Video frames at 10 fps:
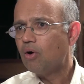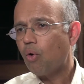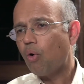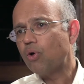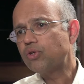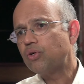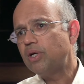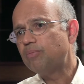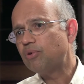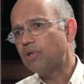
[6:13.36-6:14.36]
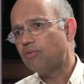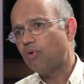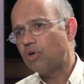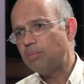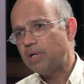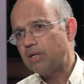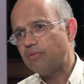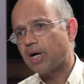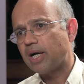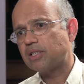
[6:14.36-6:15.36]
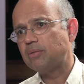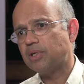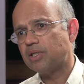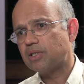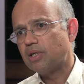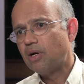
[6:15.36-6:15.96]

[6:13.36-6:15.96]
also improve the affordability for customers.